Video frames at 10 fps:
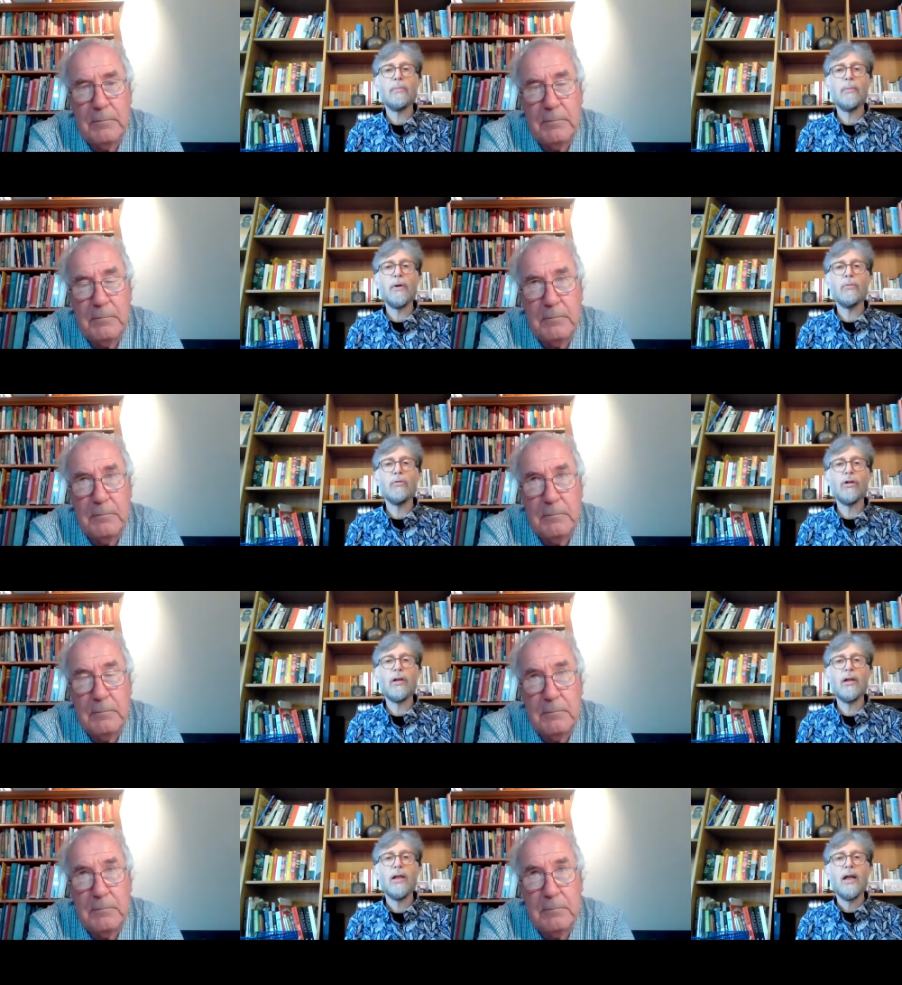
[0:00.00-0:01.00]

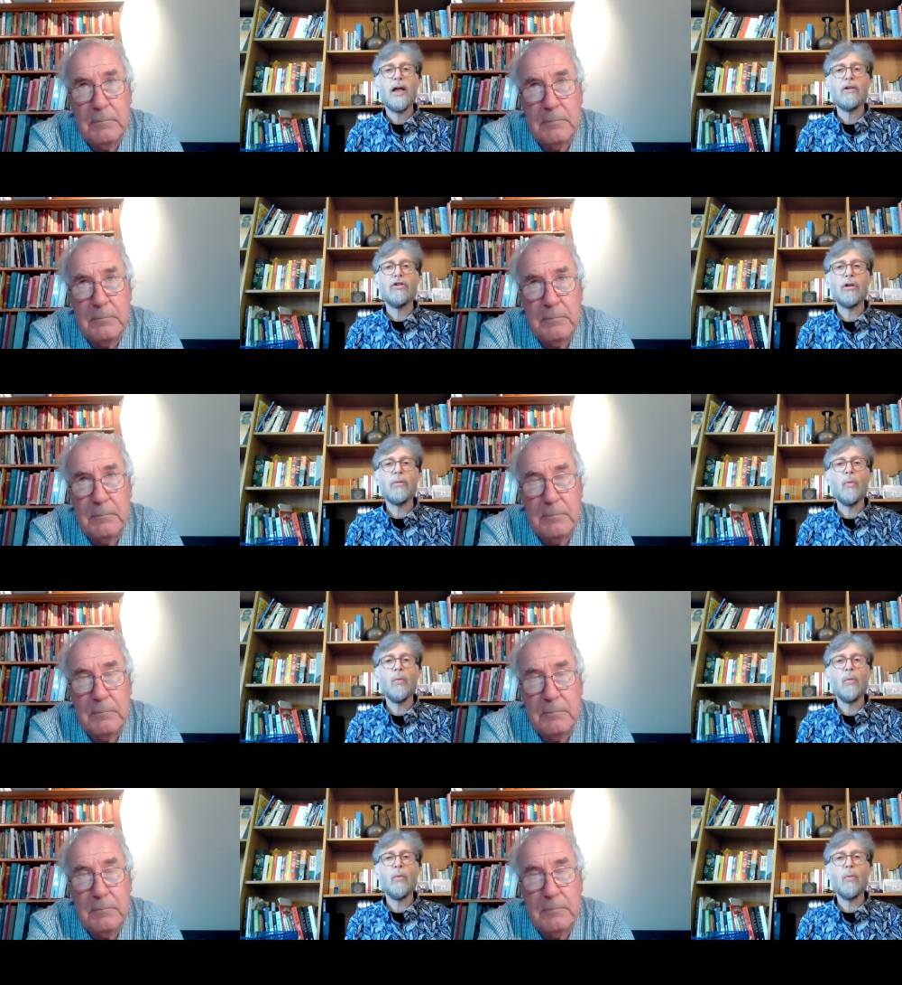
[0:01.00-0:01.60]
Speaker 1: promotion and she